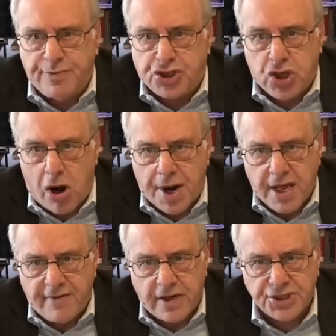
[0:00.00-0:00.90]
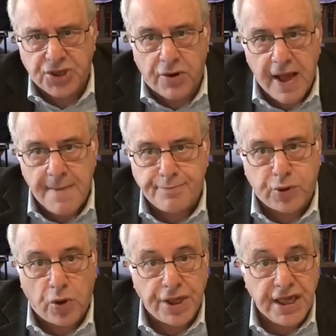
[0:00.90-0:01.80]
majority of us are
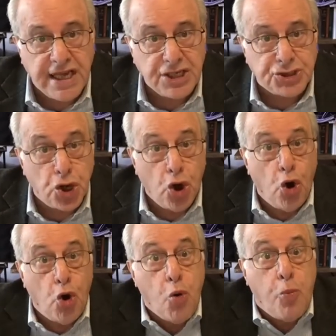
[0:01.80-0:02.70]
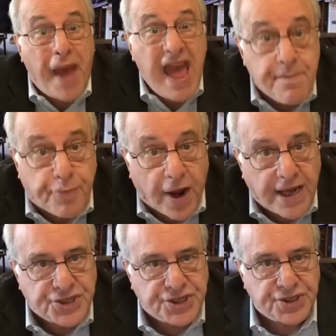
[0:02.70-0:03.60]
employees who pay
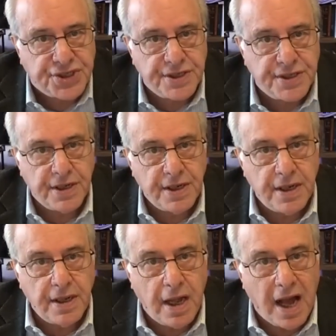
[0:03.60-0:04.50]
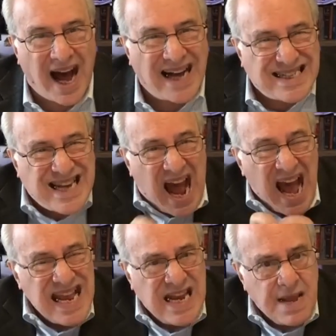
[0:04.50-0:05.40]
prices. A
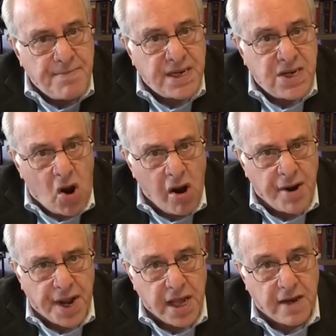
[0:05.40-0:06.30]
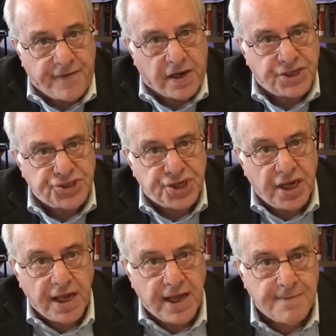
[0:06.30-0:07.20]
tiny minority of us,
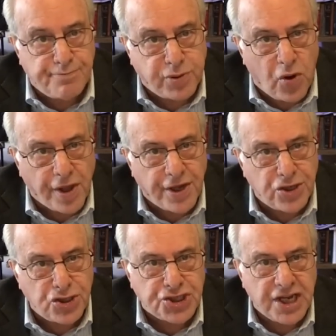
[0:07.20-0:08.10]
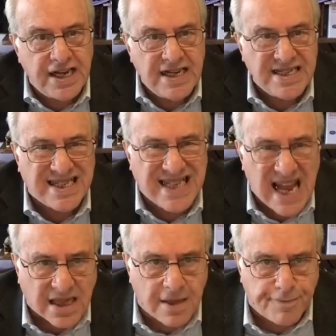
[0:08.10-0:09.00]
employers,
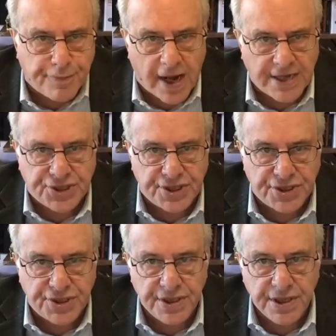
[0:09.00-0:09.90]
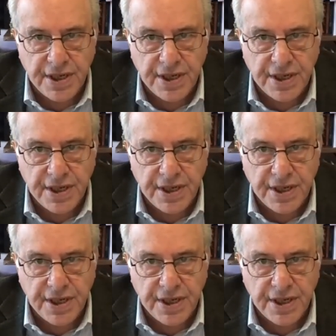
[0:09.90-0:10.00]
set the prices.